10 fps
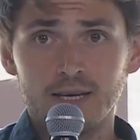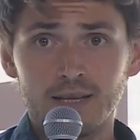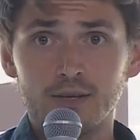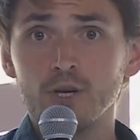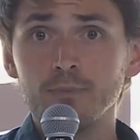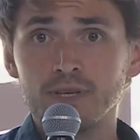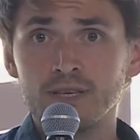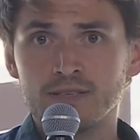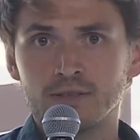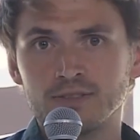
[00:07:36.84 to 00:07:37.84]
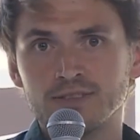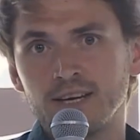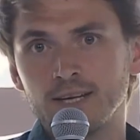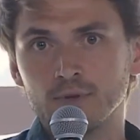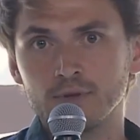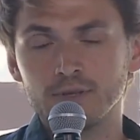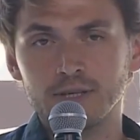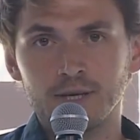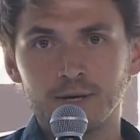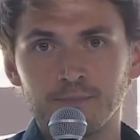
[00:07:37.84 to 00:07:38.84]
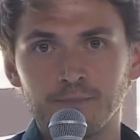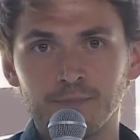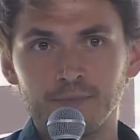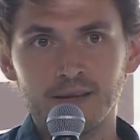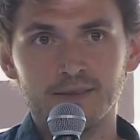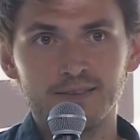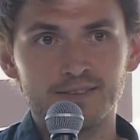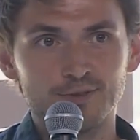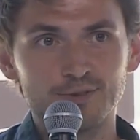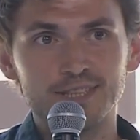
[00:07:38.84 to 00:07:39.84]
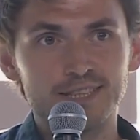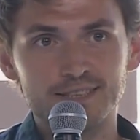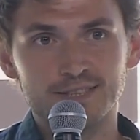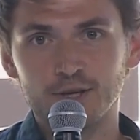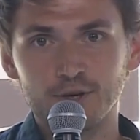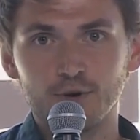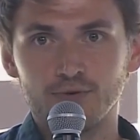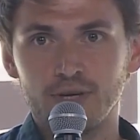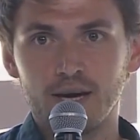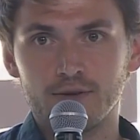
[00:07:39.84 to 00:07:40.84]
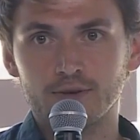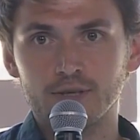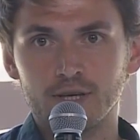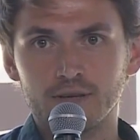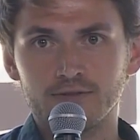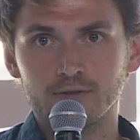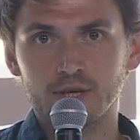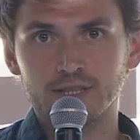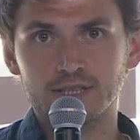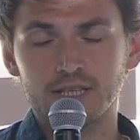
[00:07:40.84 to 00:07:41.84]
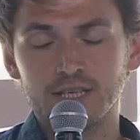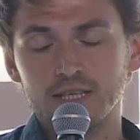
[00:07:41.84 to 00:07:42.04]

in companies that are sustainable. And these 2 things go together for us.